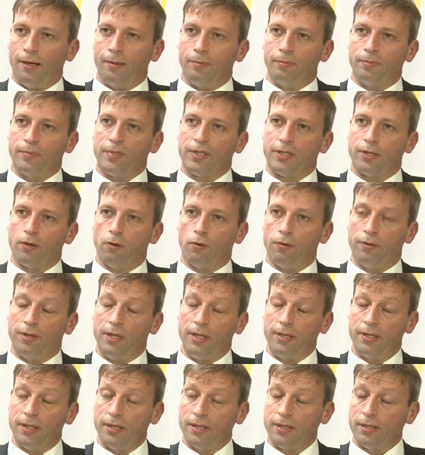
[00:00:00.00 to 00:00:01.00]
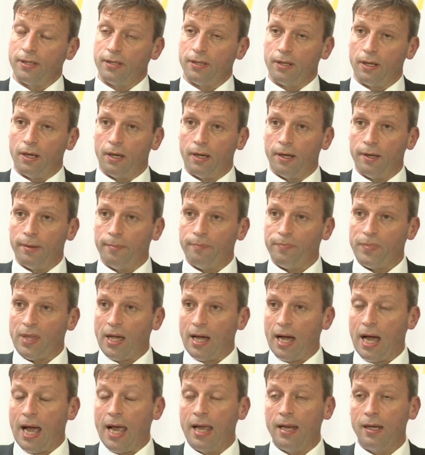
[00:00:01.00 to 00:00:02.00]
So this is
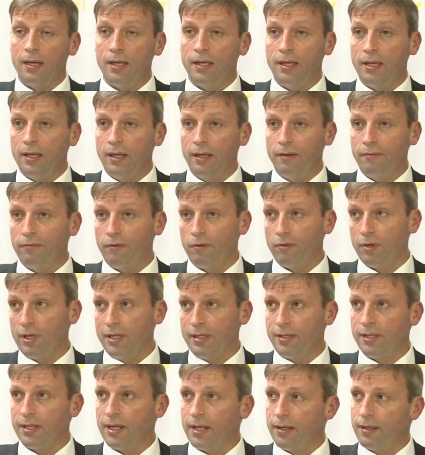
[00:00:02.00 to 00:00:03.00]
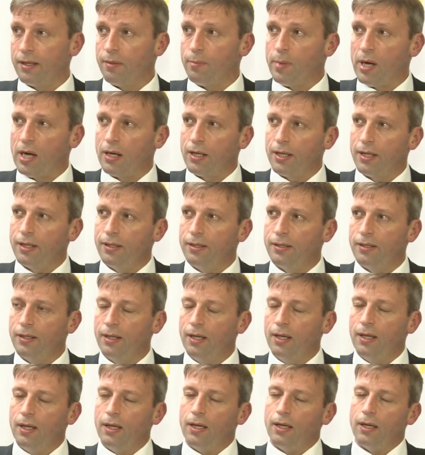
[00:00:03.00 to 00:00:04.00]
highly influencing the market.
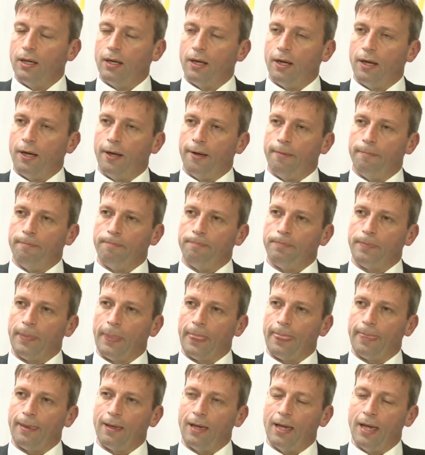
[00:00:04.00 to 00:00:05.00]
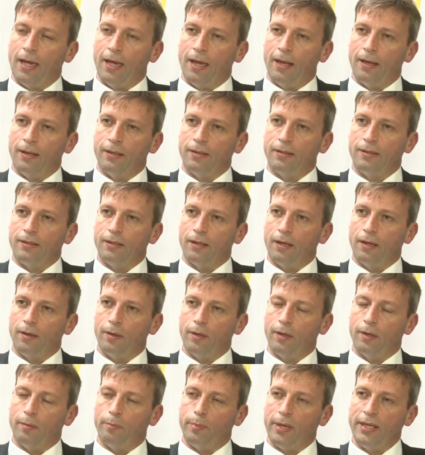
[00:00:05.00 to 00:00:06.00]
And
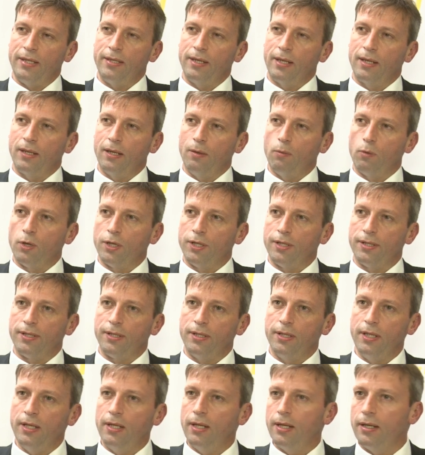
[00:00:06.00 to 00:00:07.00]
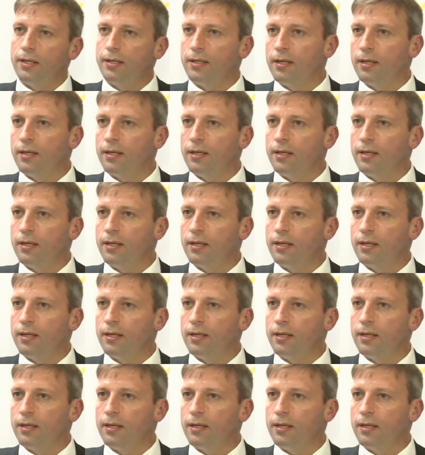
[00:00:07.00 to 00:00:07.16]
basically what is needed